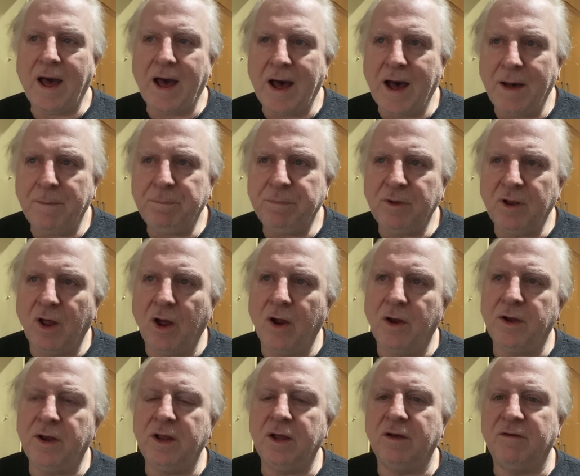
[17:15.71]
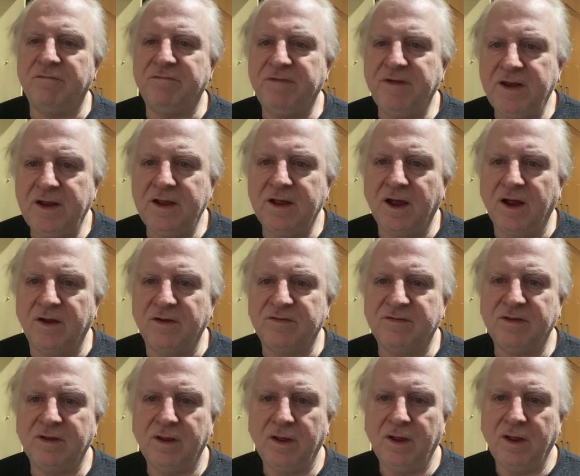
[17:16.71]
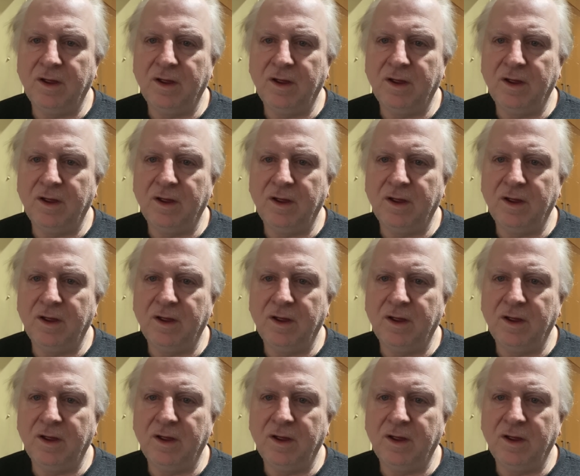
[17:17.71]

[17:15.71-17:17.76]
uploading of videos,